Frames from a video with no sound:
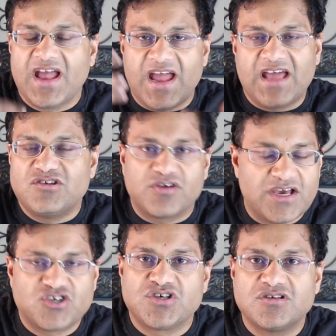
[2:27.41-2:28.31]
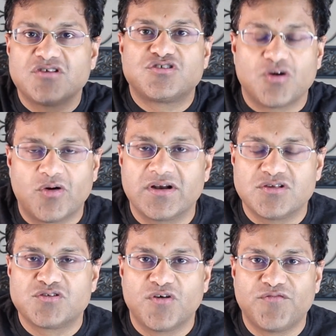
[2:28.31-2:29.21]
and your kitchen, so on and
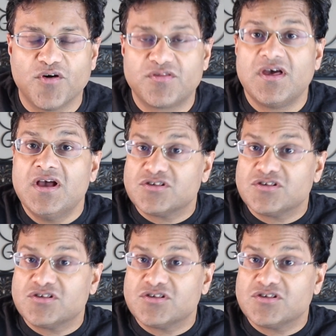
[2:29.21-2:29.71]
so forth.